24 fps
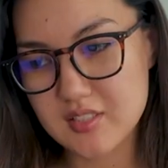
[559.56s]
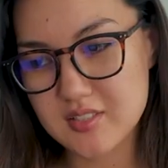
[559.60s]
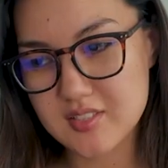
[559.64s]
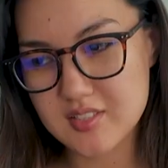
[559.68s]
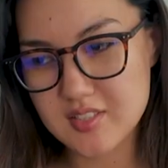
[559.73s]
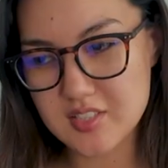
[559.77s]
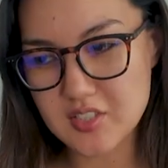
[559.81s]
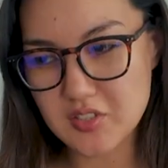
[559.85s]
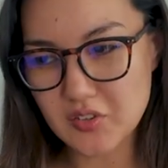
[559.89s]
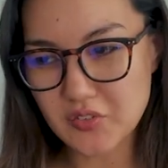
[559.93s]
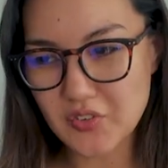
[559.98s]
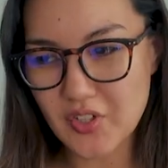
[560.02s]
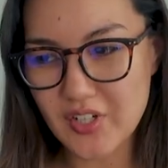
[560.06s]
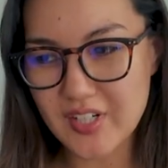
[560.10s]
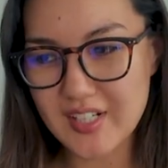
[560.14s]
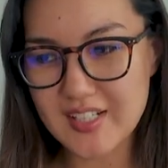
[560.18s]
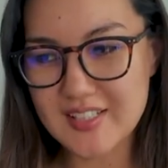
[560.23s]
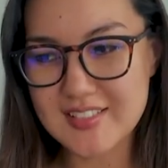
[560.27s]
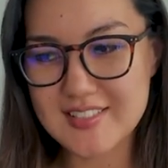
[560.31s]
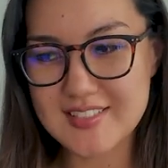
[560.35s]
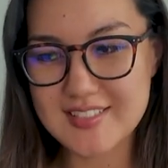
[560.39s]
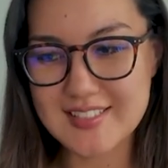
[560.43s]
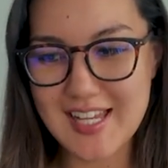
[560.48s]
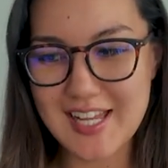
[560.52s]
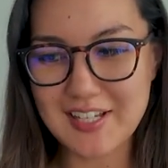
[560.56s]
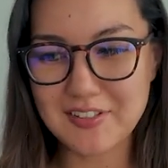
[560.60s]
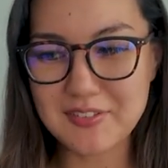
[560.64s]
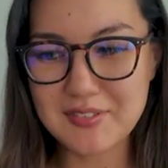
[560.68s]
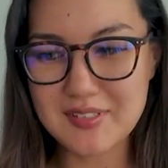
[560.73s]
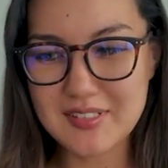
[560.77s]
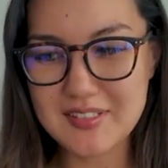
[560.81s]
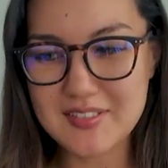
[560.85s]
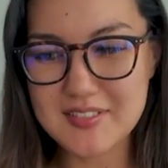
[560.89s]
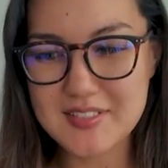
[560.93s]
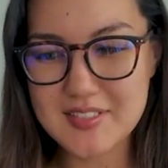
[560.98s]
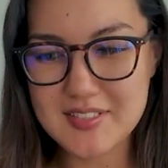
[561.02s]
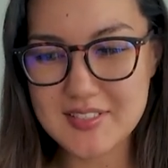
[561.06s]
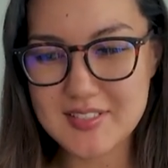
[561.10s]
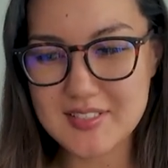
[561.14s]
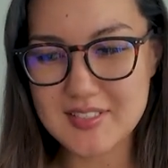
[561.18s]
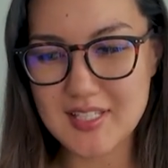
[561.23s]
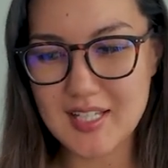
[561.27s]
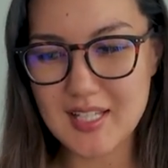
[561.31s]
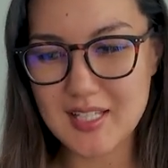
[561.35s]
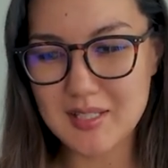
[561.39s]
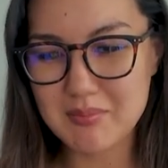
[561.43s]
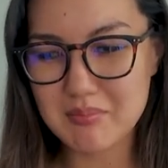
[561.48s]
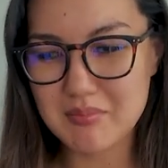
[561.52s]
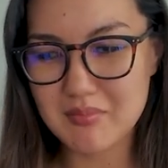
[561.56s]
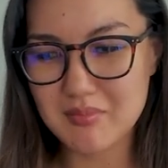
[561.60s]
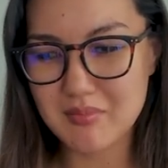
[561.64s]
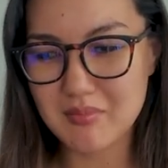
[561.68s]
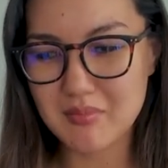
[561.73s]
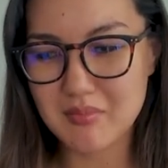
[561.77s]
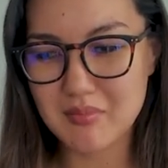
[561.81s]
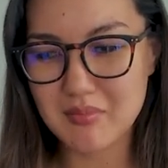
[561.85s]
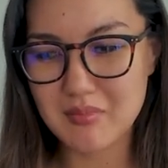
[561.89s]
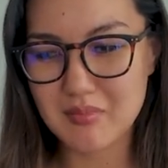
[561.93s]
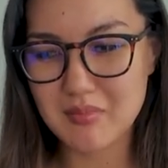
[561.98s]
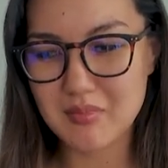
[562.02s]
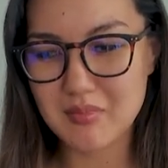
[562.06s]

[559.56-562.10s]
Still not exactly the same